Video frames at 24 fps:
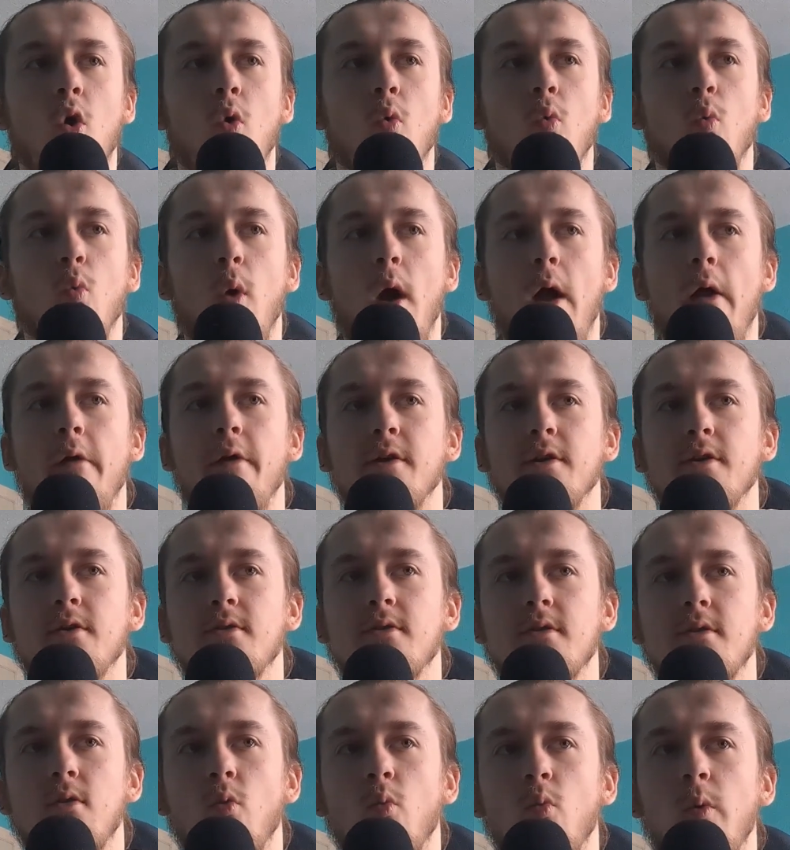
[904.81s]

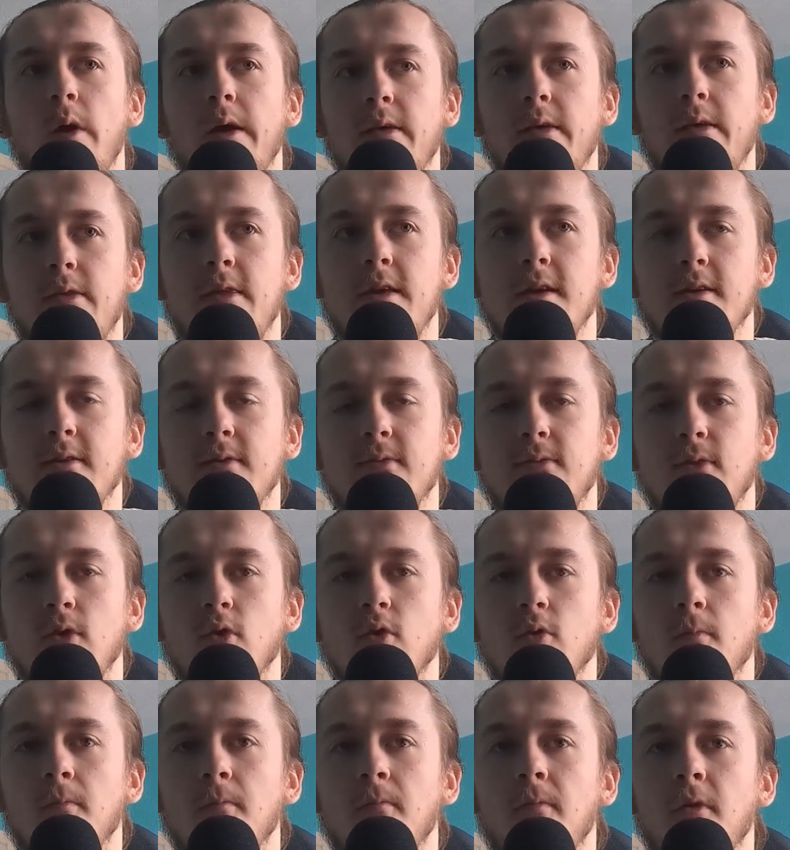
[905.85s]
Whereas with this
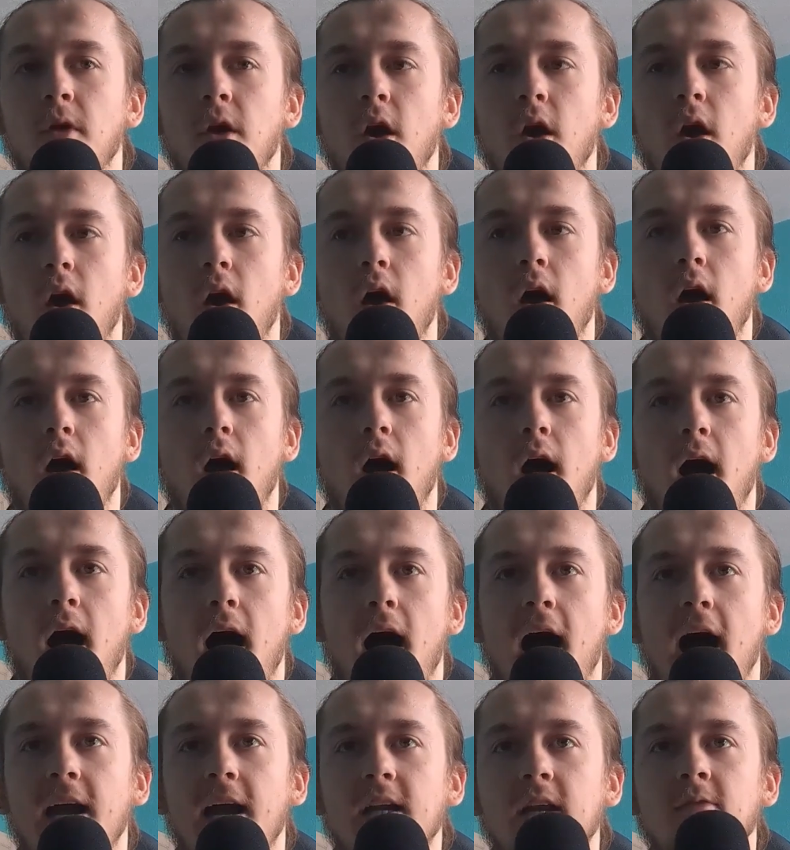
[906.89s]
film,
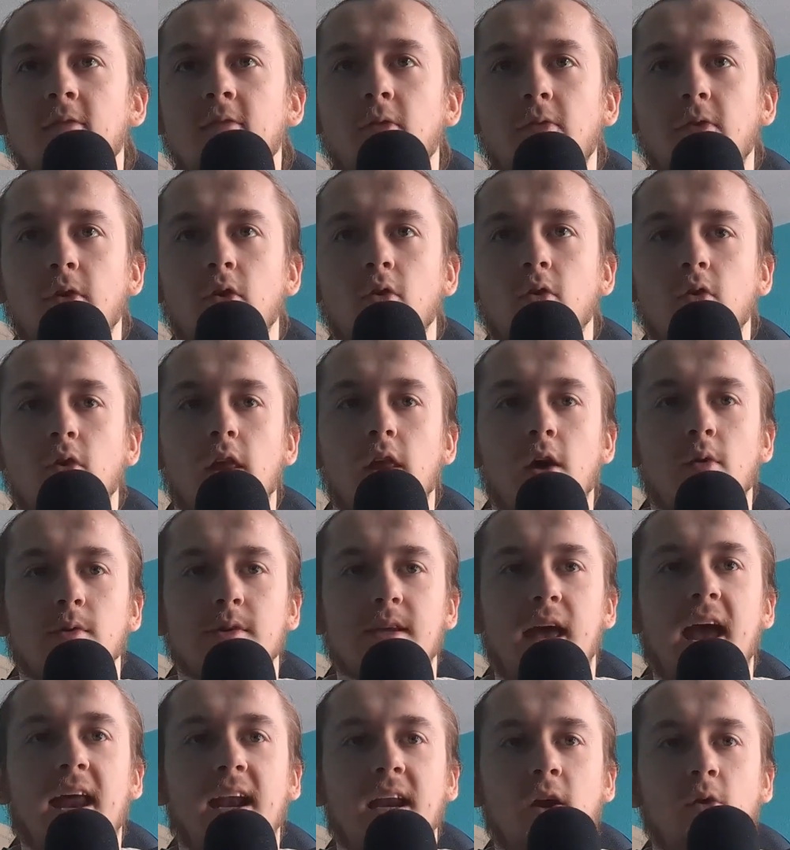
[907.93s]
I never felt there was
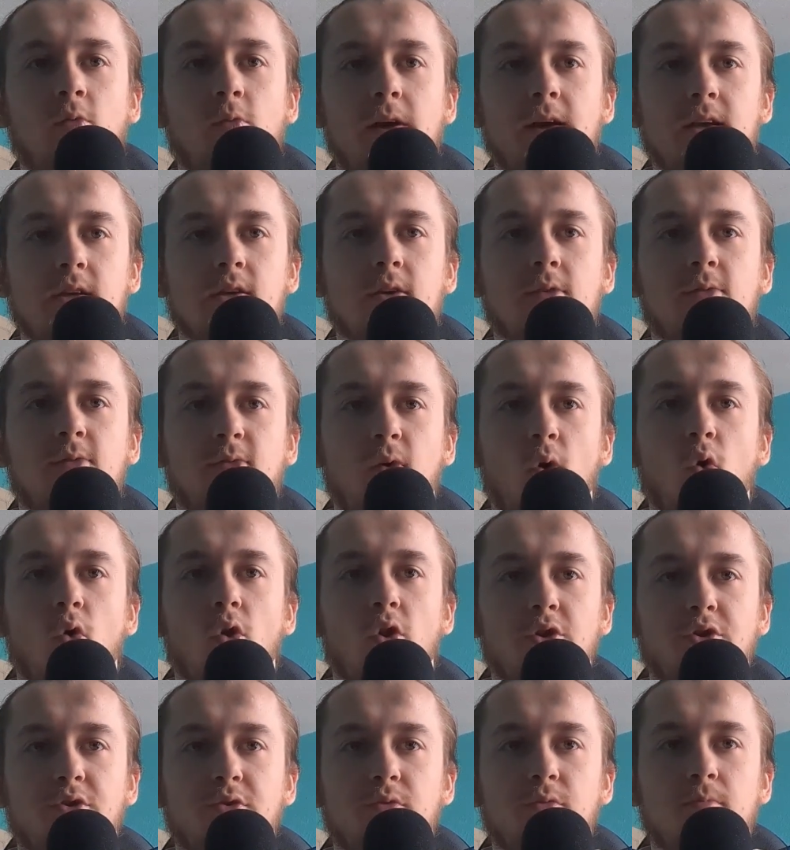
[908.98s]
any risk for
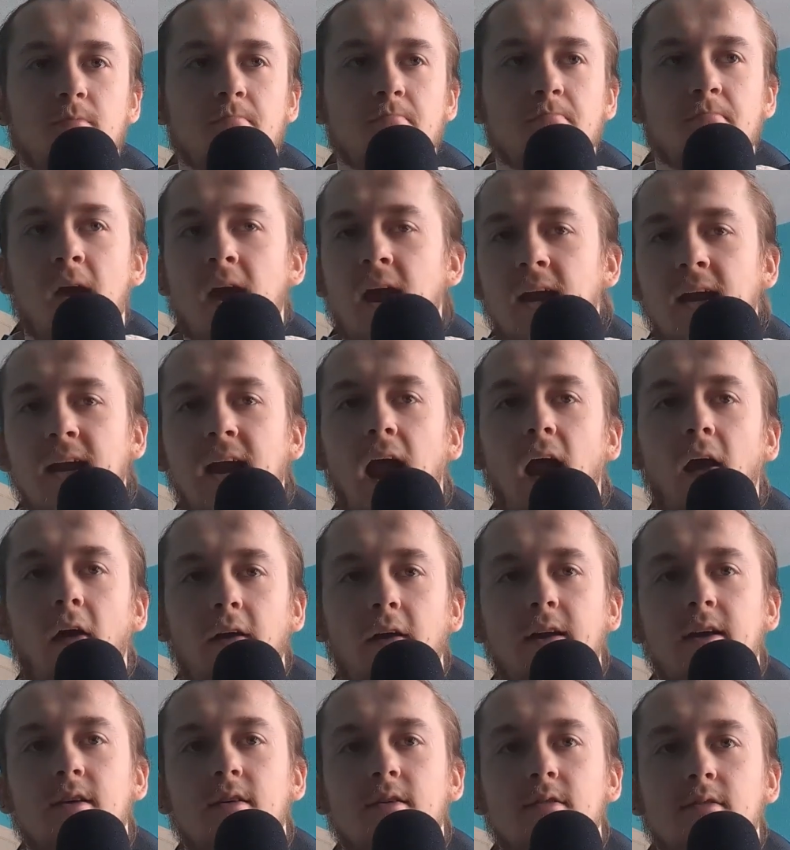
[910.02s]
the main
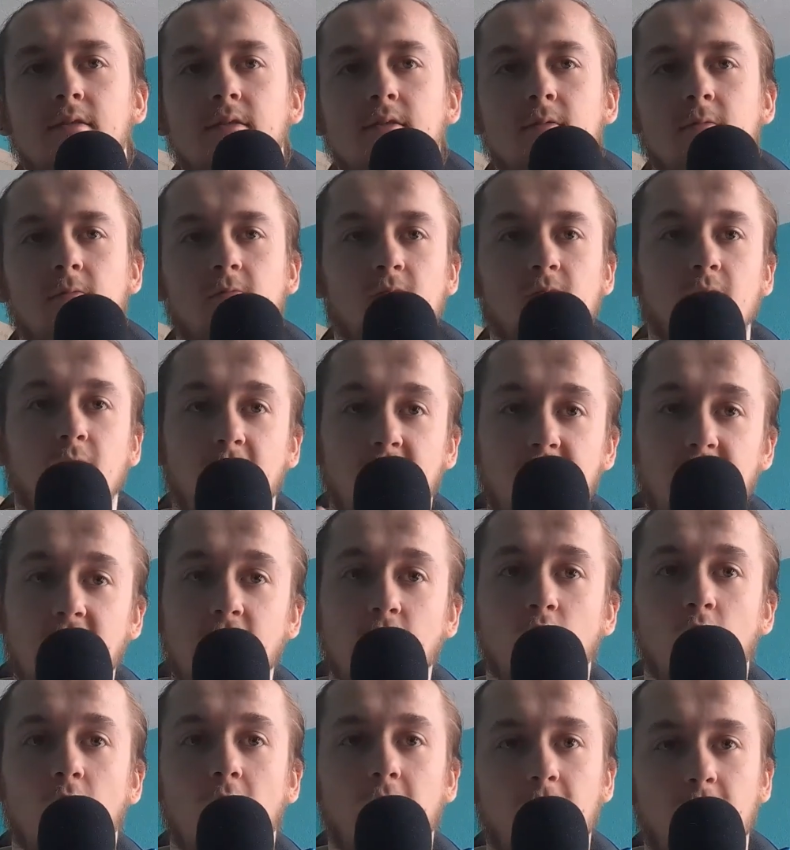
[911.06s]
characters,
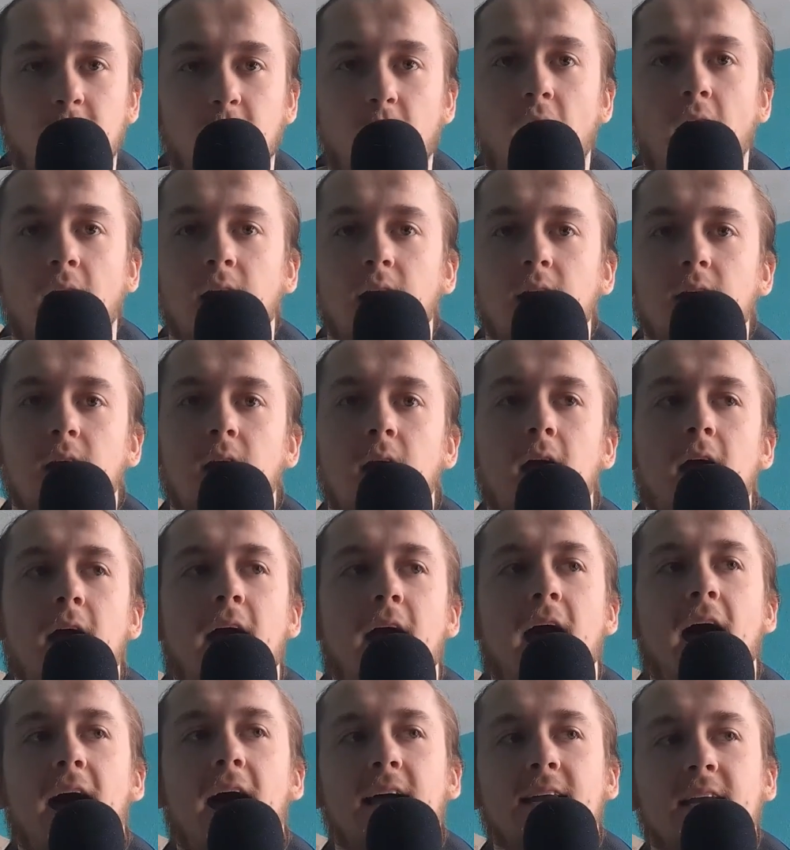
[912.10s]
Vito and Frank.
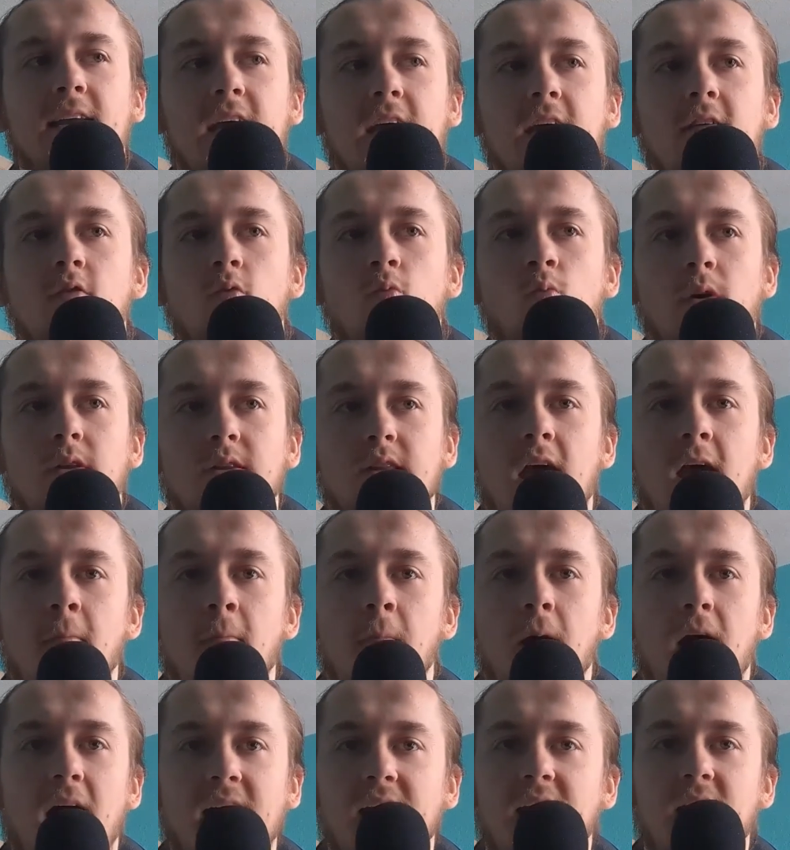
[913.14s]
And even with them,
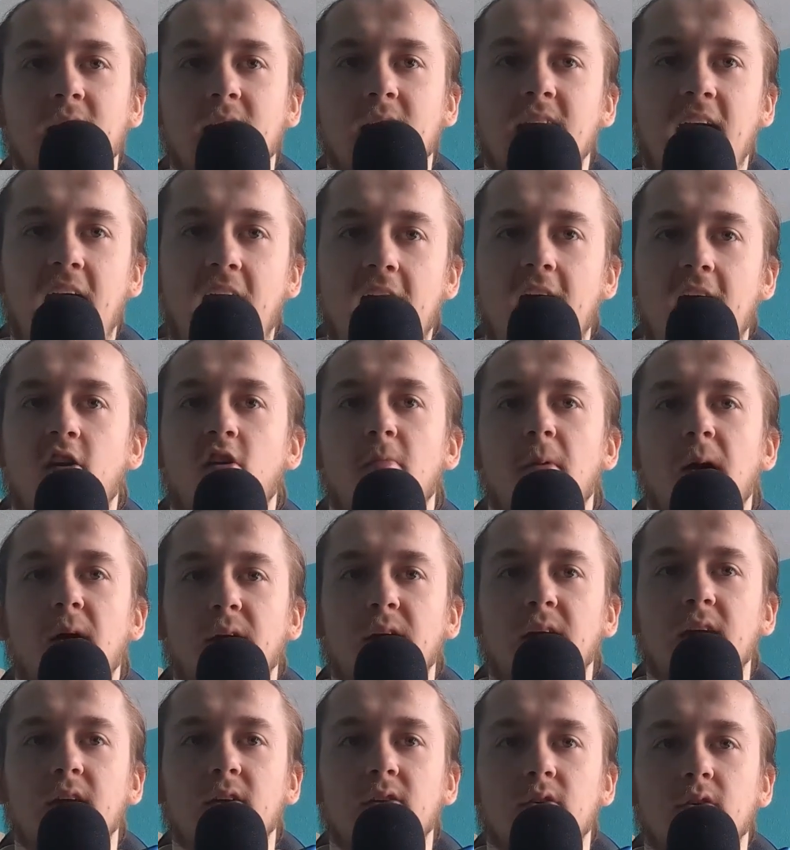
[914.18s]
I didn't care about
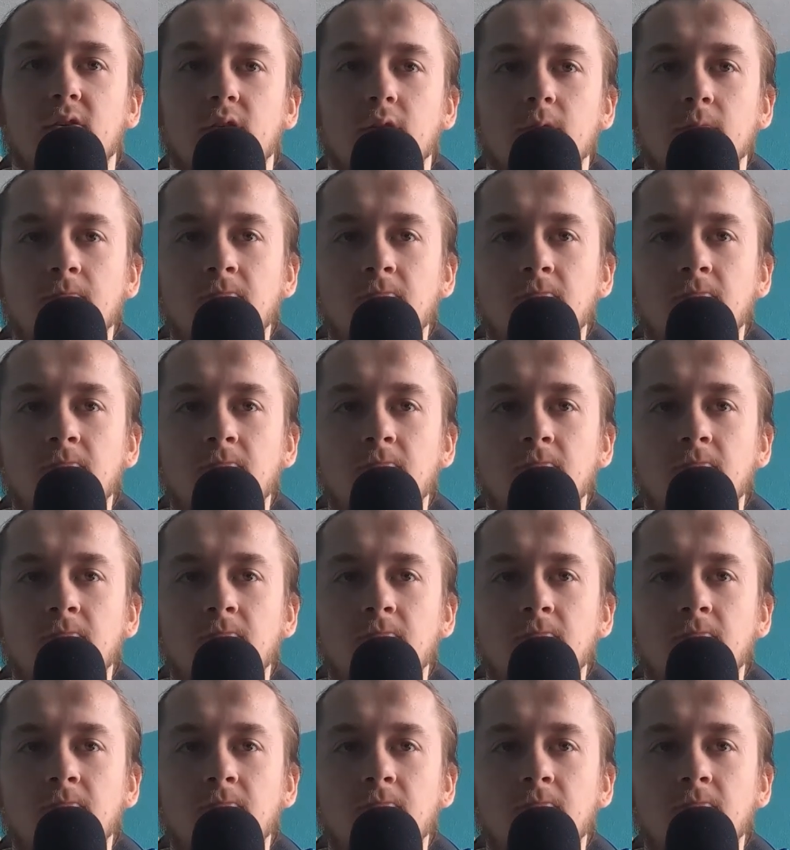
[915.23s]
either of them.